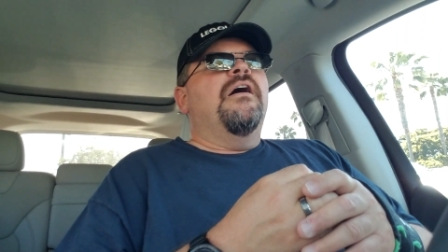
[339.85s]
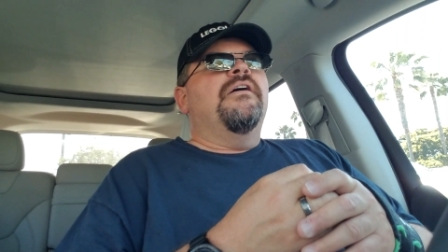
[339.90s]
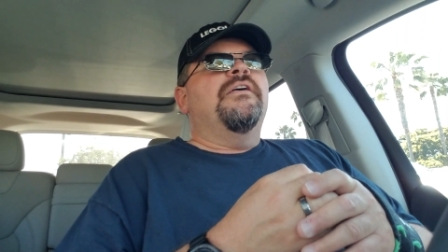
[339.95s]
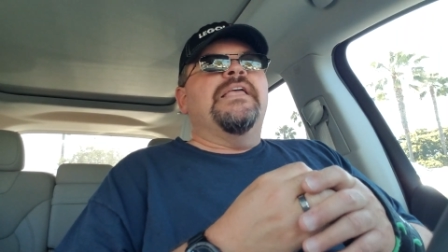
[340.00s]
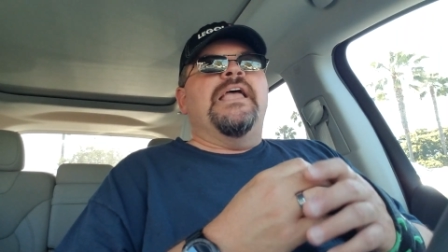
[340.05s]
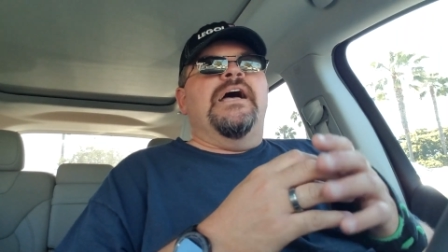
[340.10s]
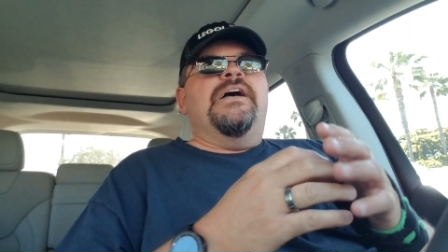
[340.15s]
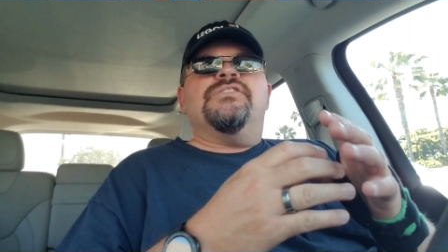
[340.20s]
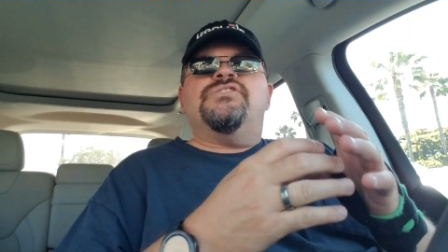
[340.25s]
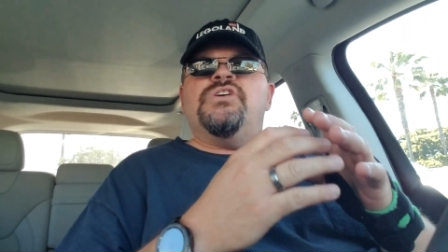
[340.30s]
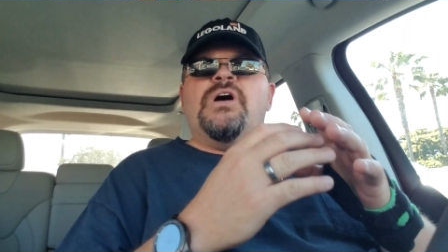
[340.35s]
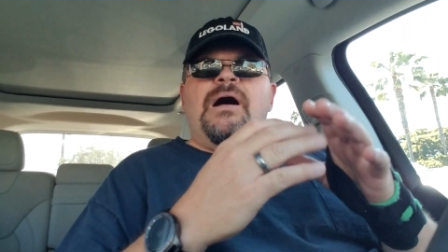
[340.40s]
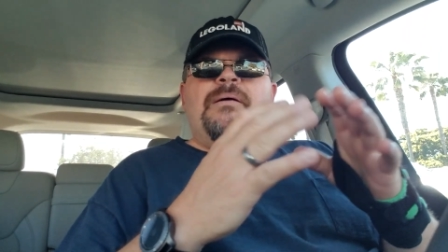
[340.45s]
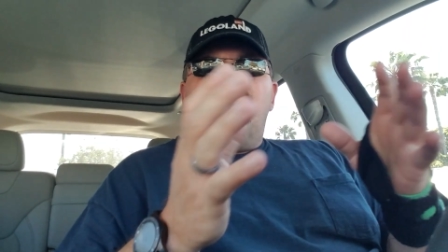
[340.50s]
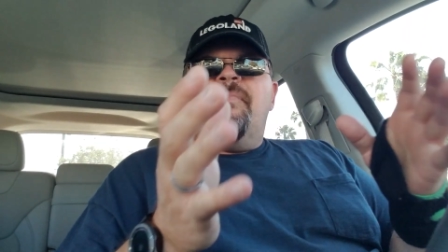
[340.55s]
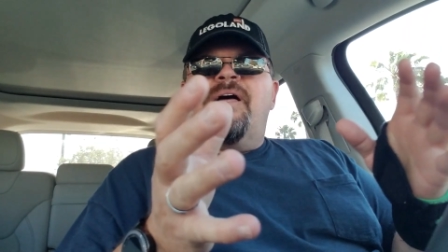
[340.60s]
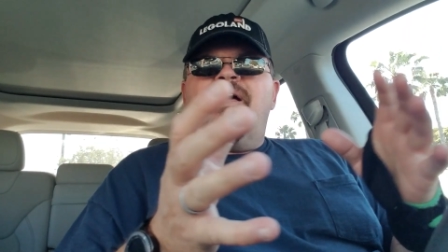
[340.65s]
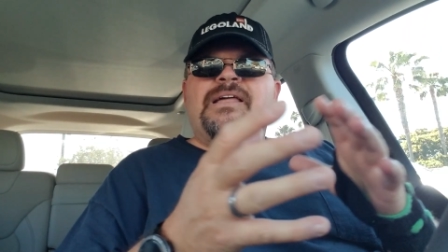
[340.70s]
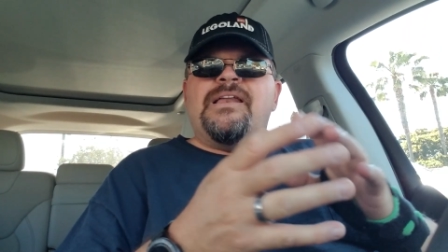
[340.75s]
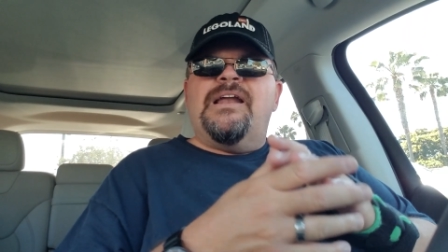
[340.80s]
Yeah, so I'm
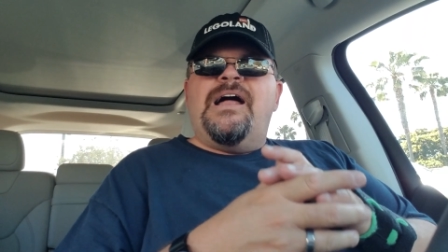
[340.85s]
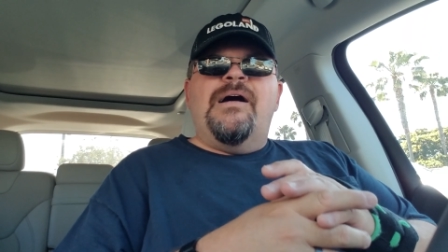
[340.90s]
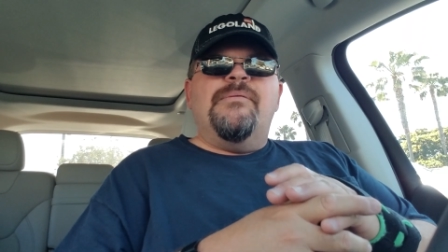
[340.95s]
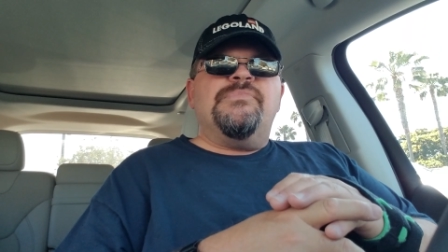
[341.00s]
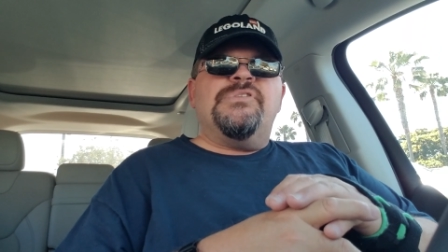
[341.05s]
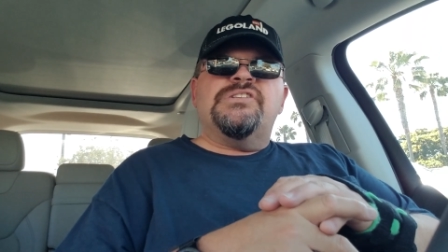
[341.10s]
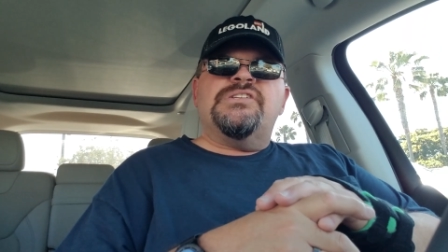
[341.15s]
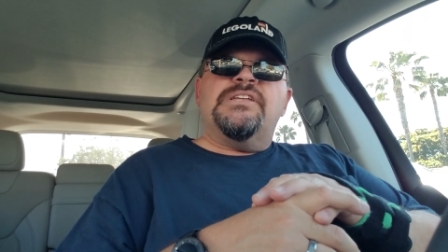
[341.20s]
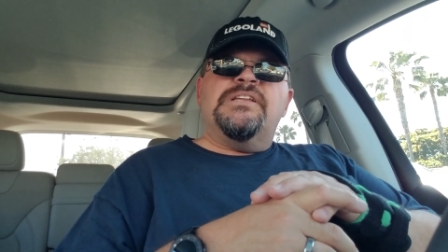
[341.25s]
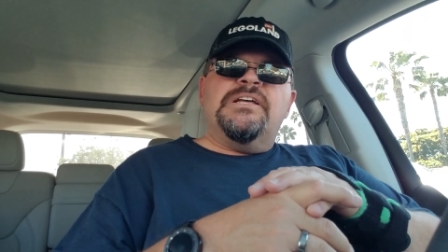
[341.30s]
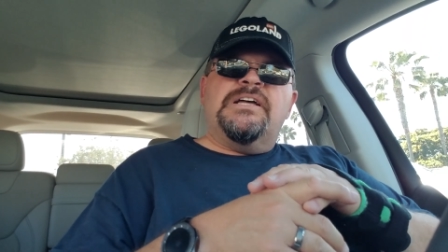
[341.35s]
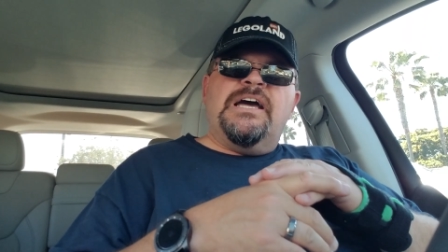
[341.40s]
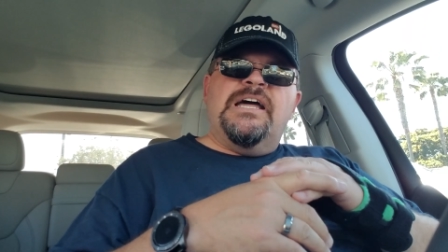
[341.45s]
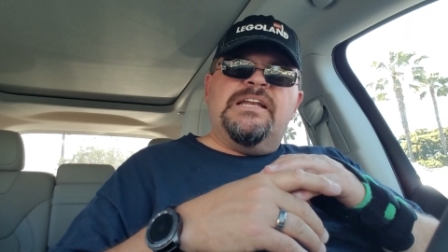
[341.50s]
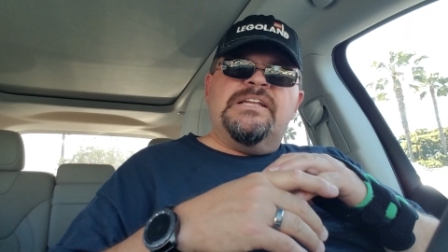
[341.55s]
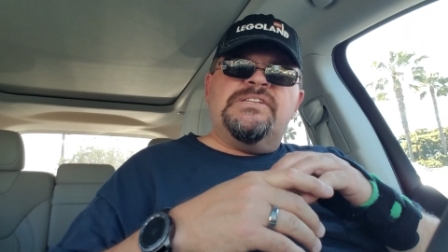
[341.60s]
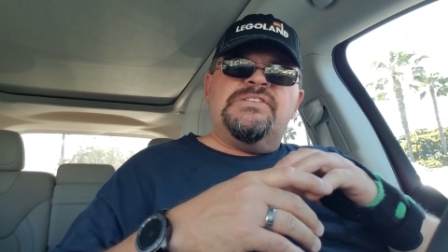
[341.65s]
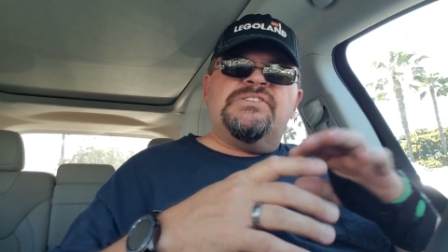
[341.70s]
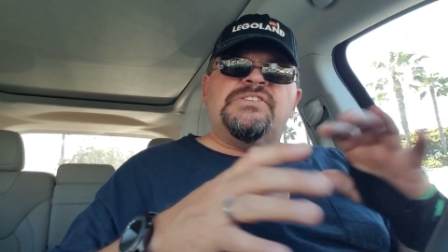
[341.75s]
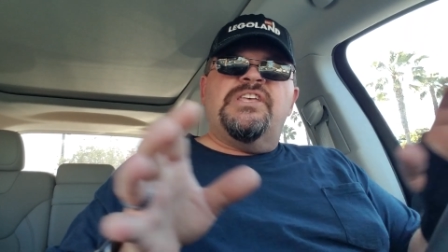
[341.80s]
not gonna, I'm just gonna
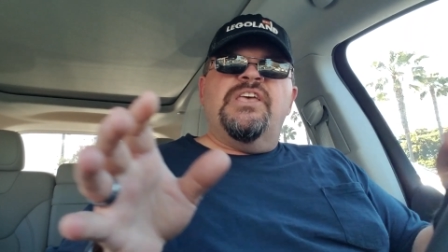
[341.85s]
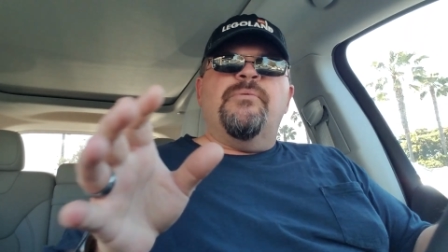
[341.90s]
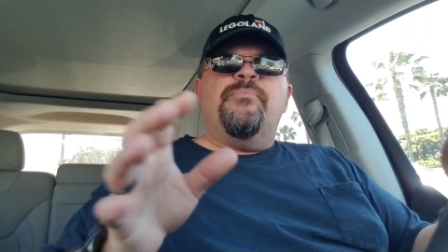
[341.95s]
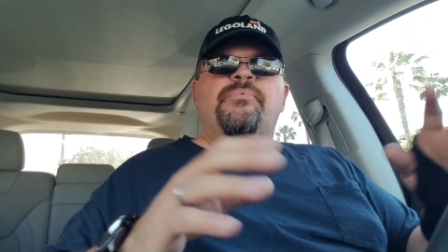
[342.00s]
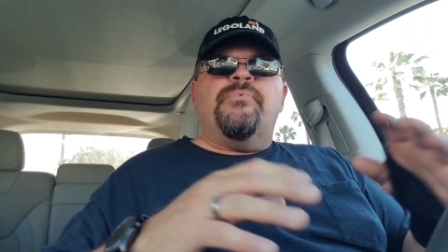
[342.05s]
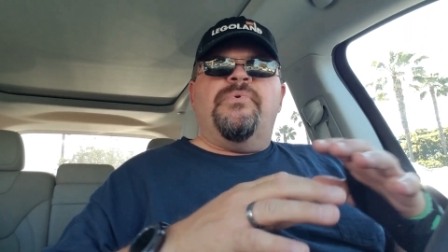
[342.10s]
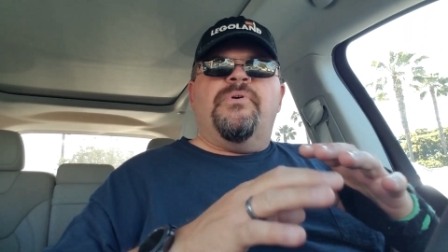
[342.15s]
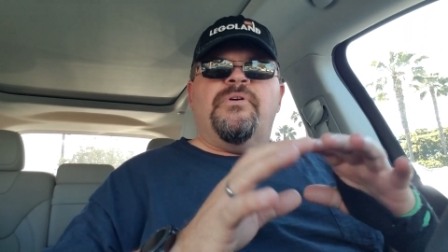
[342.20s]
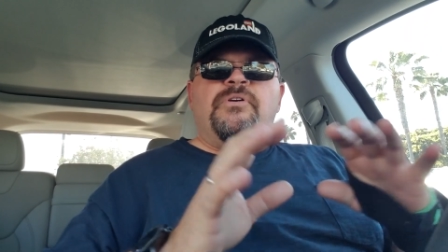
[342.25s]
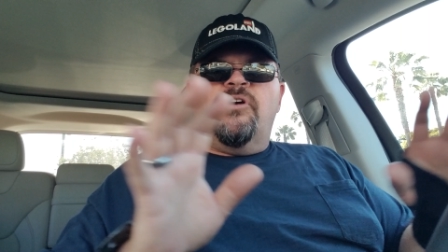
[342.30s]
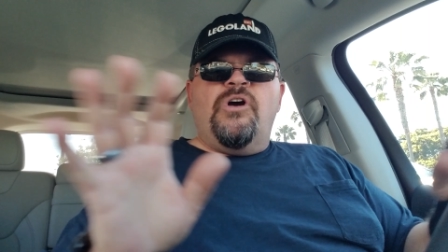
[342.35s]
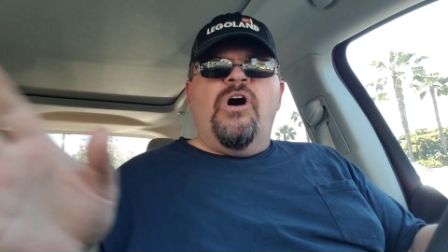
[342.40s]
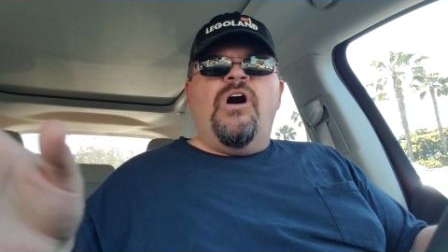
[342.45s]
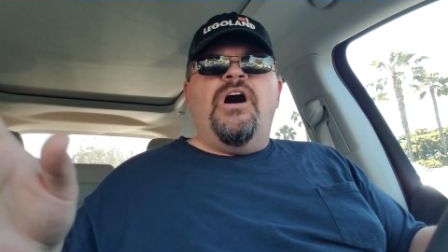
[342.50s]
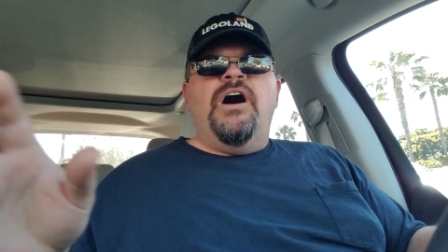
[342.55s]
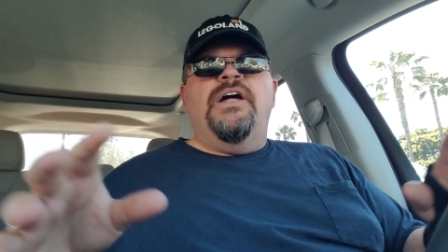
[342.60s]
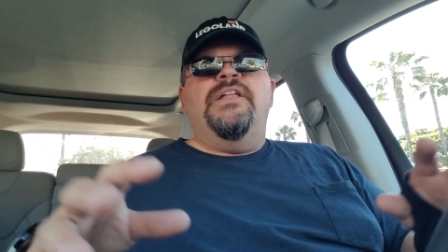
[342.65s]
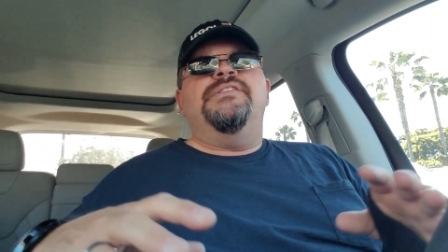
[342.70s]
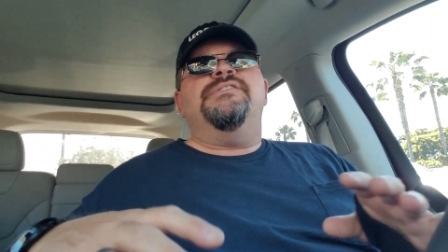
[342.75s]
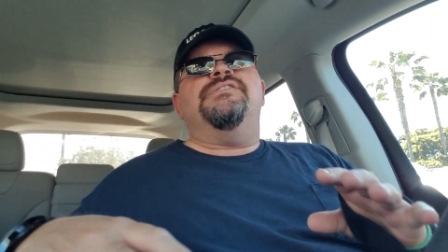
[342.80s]
kind of skip
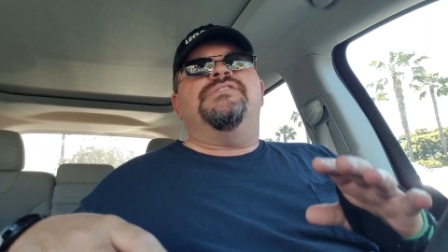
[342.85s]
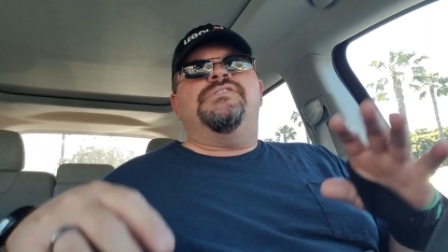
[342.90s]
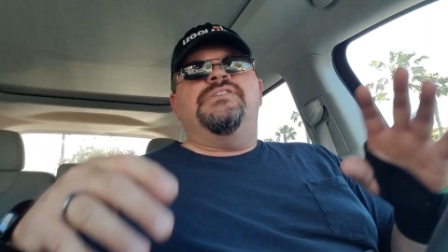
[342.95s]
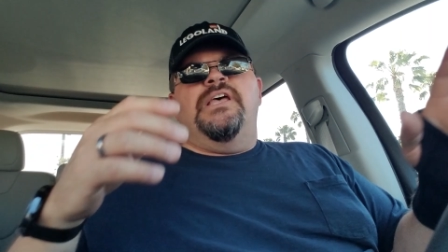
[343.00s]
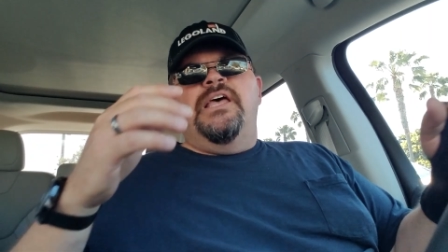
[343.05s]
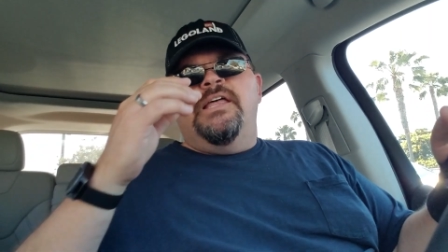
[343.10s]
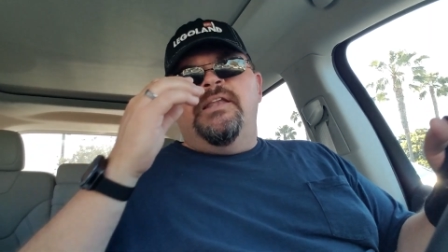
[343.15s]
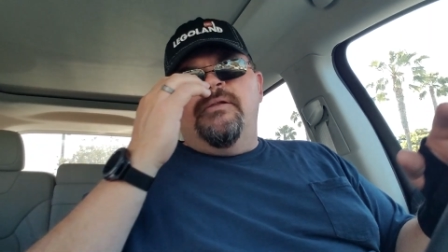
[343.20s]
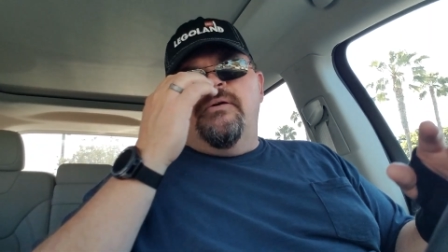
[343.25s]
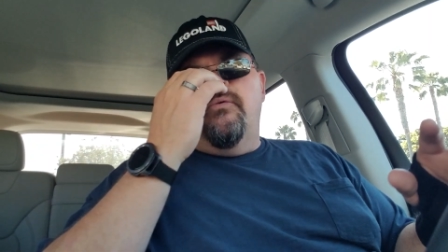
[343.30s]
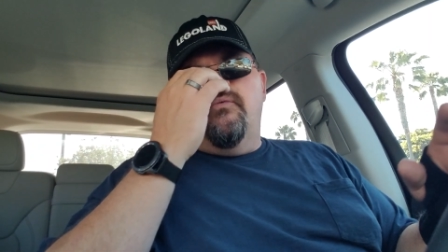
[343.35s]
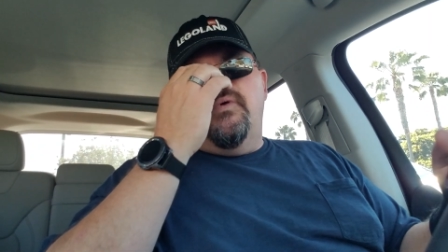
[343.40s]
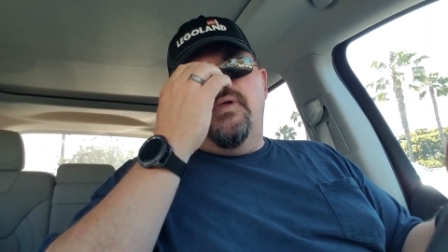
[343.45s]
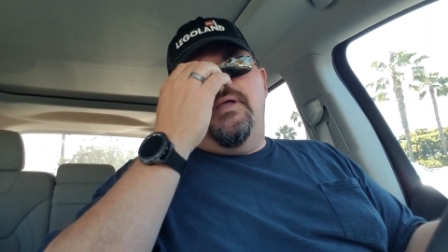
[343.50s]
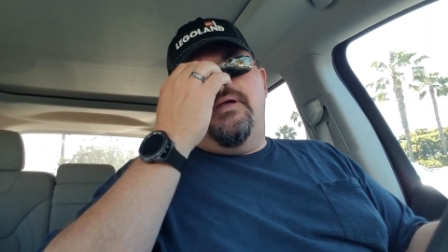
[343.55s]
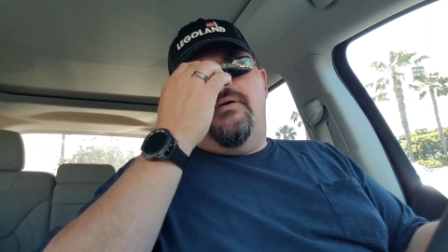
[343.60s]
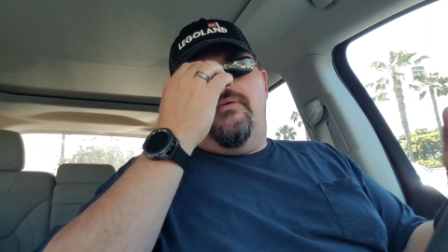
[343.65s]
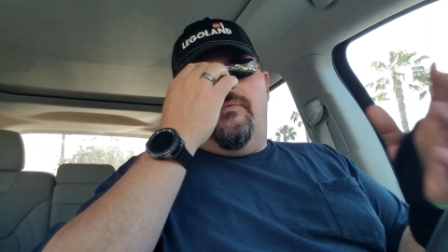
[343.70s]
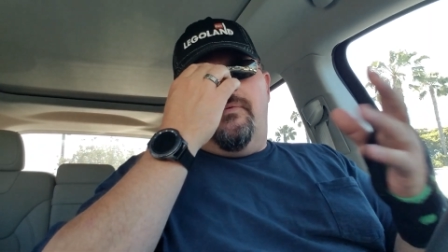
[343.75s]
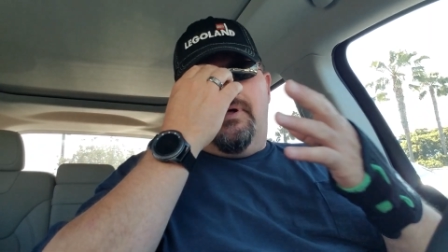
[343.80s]
cons, and we,